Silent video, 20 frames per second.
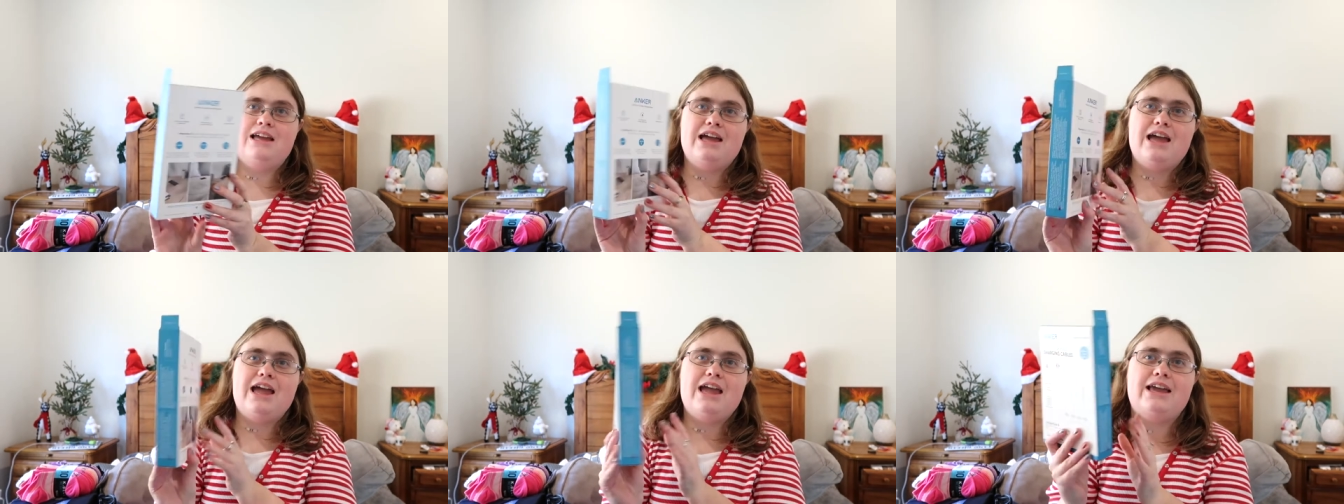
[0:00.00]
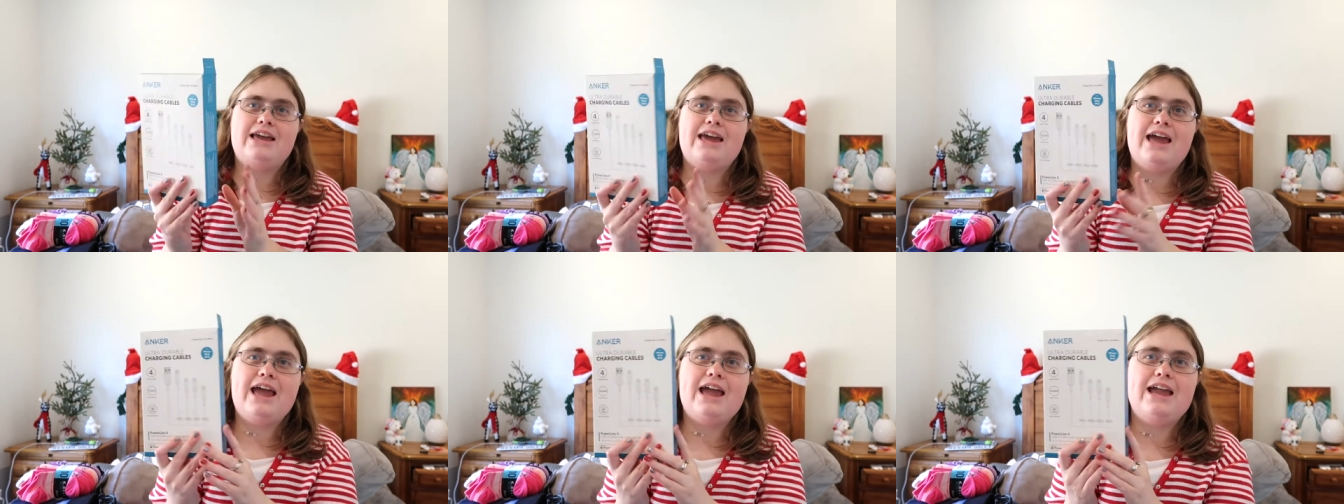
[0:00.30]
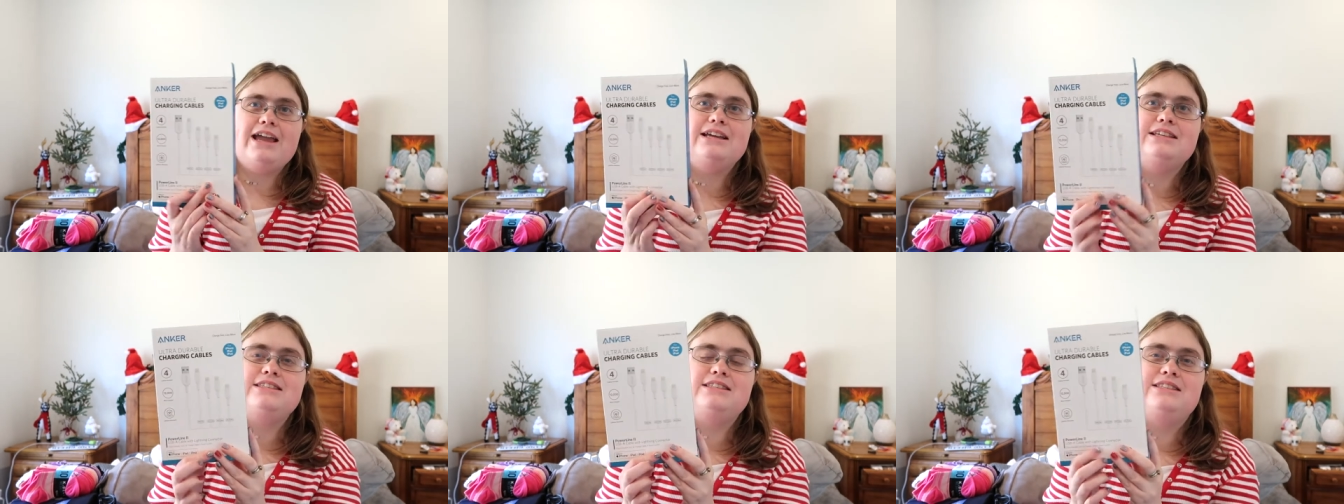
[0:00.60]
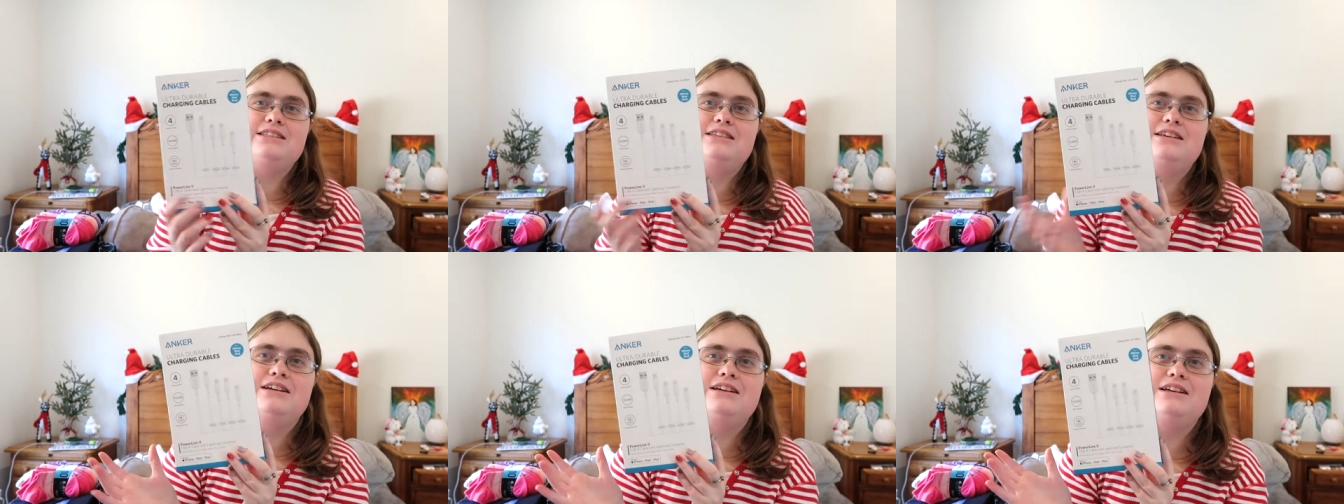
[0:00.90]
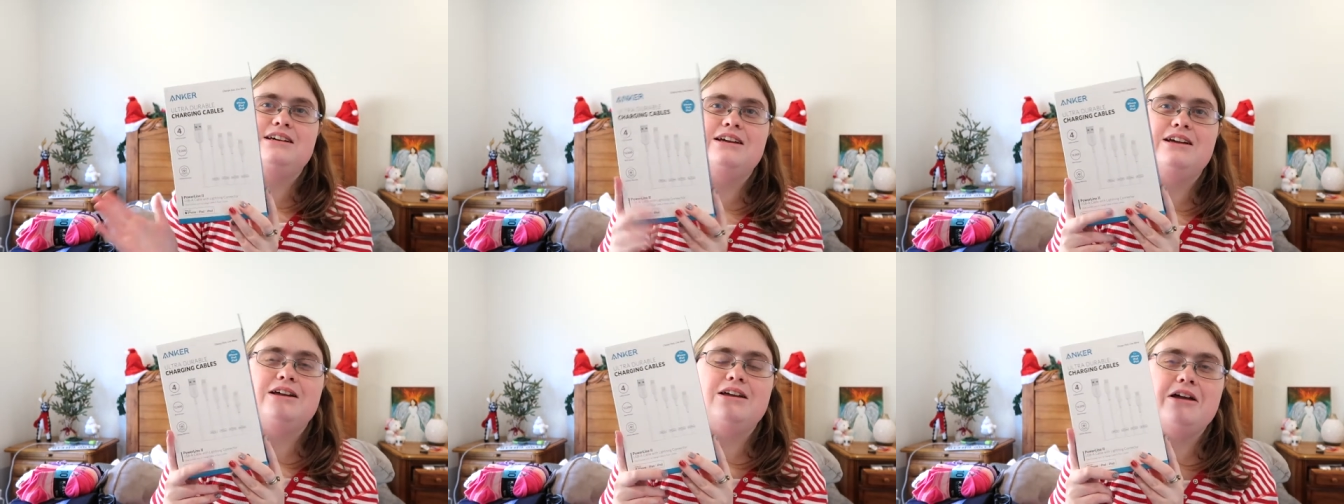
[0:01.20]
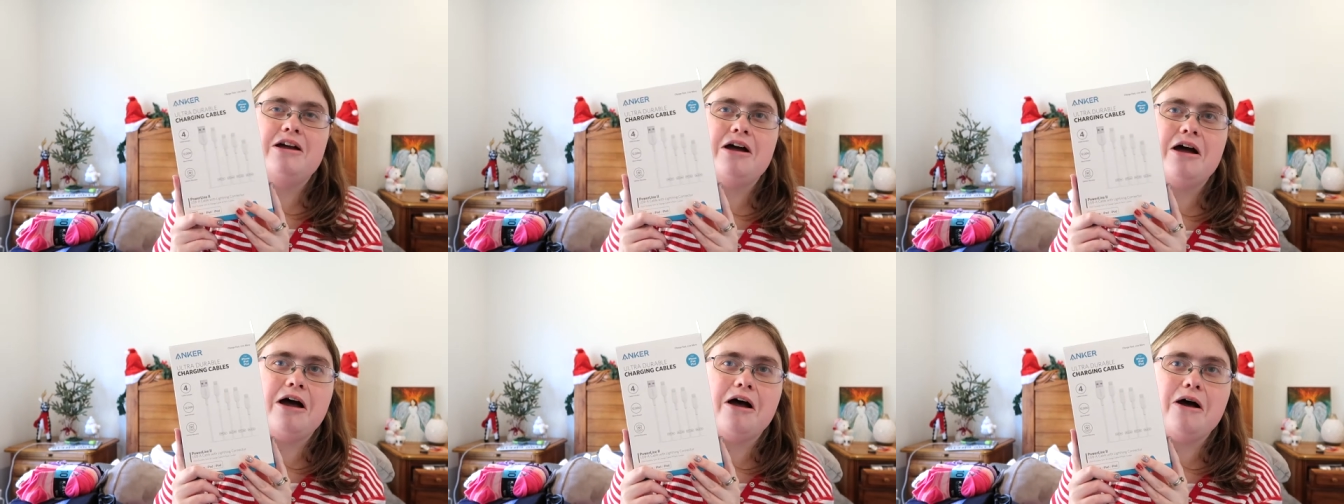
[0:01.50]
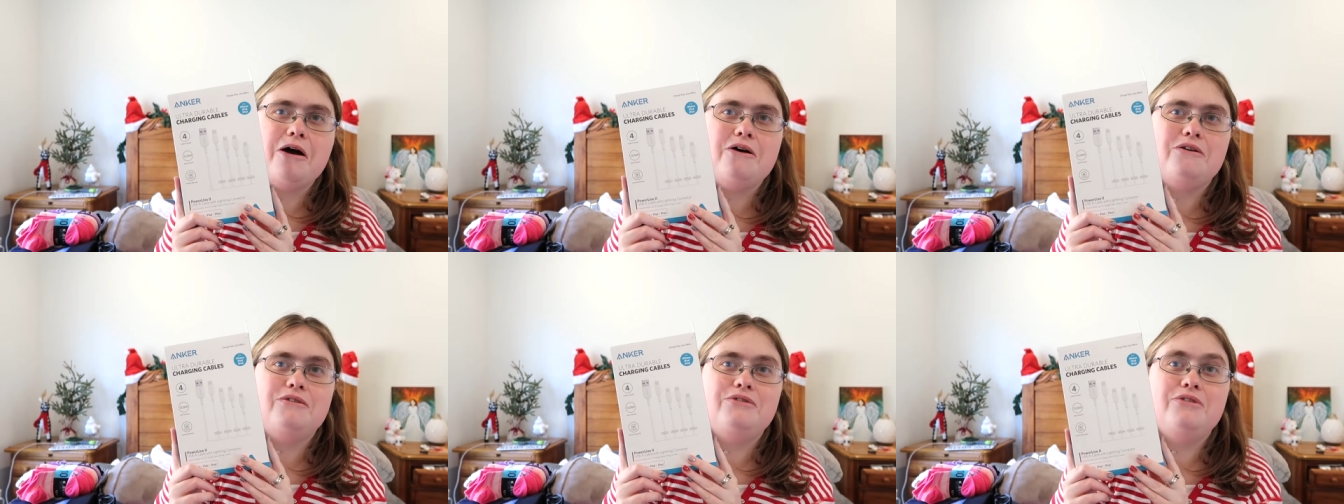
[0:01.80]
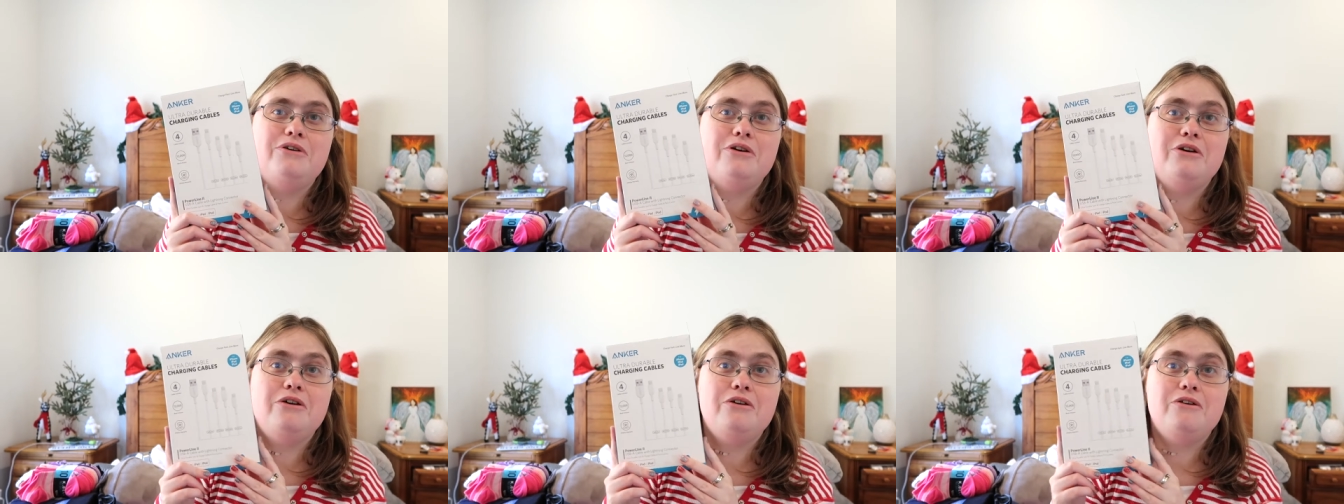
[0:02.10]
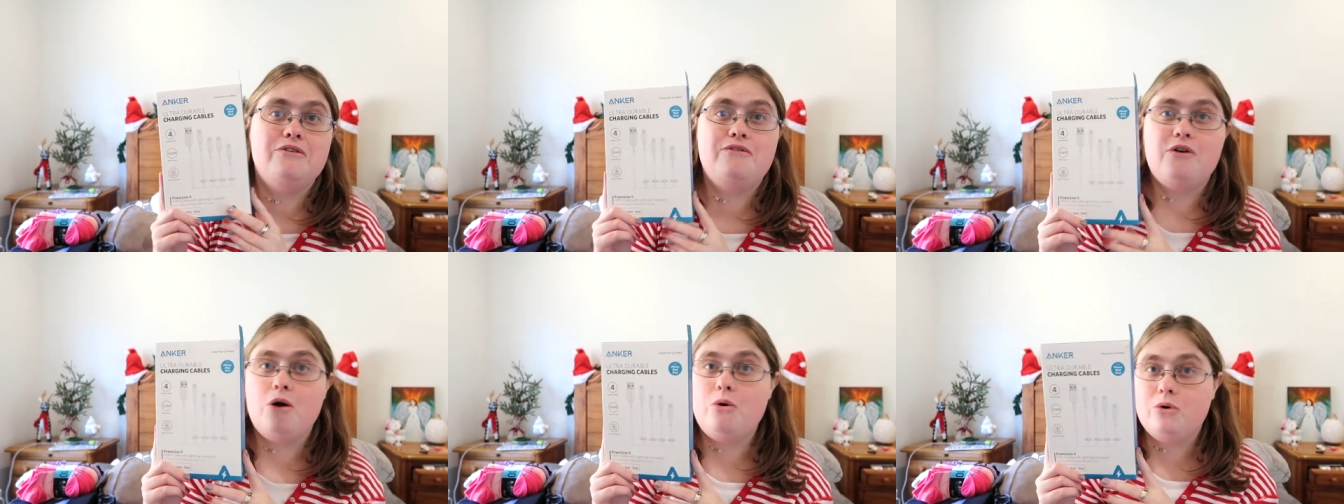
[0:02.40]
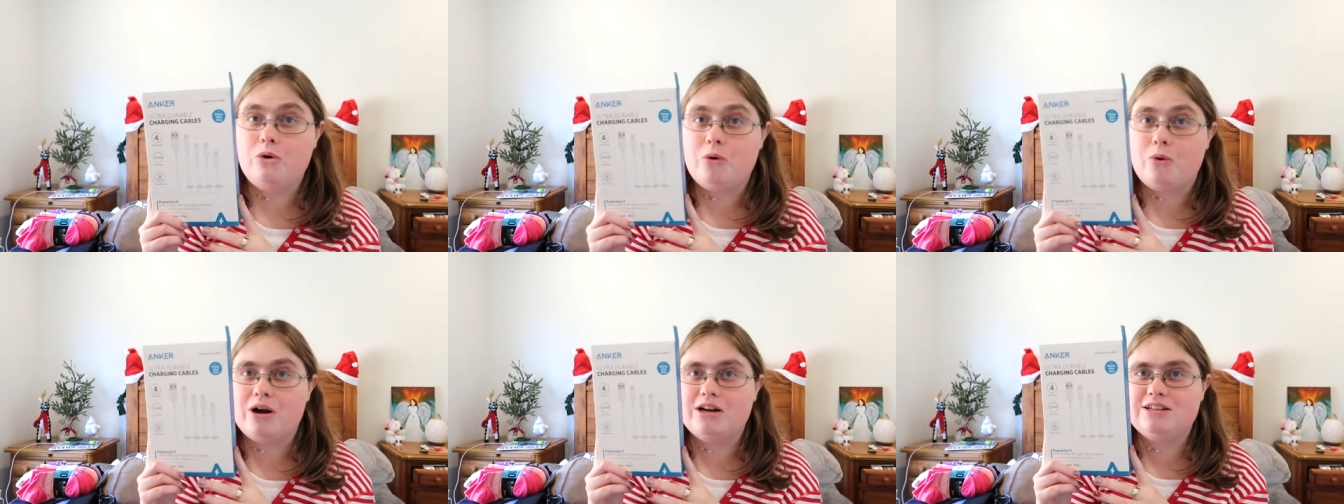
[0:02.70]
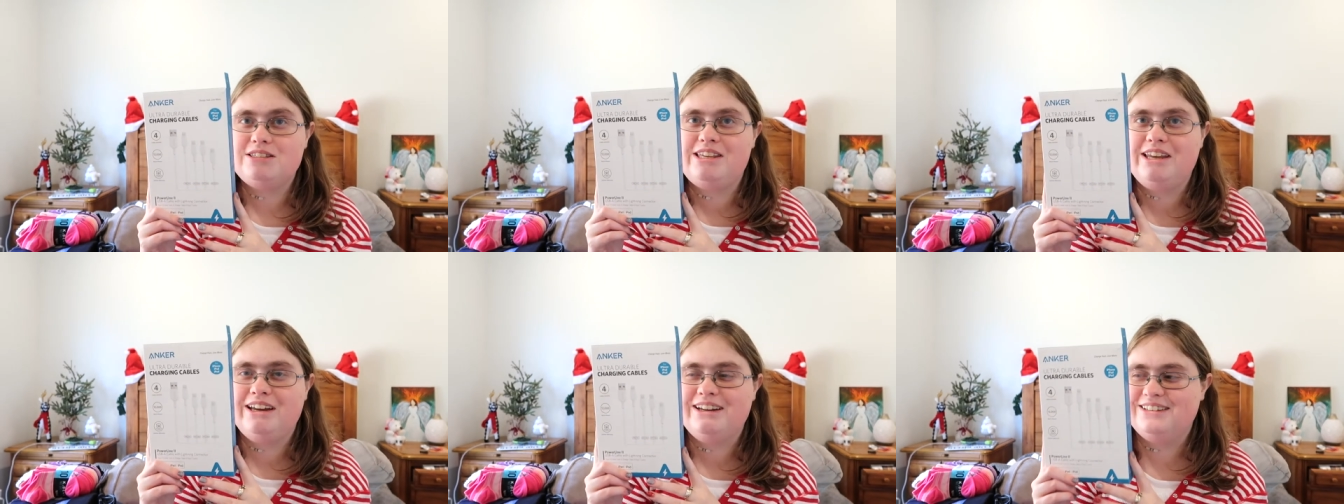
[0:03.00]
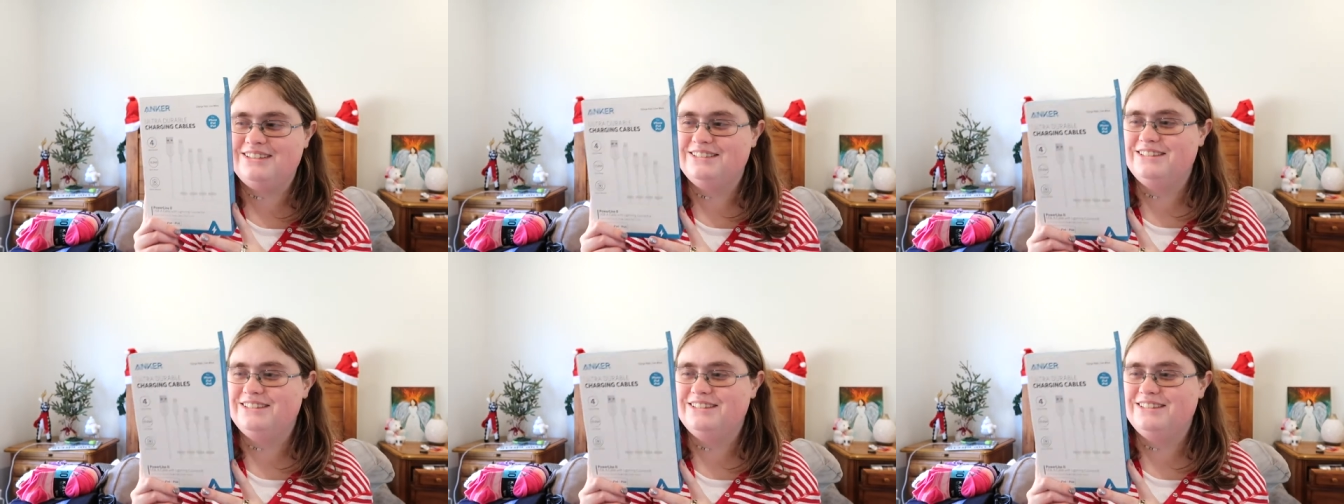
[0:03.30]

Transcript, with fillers: a case of phone cords.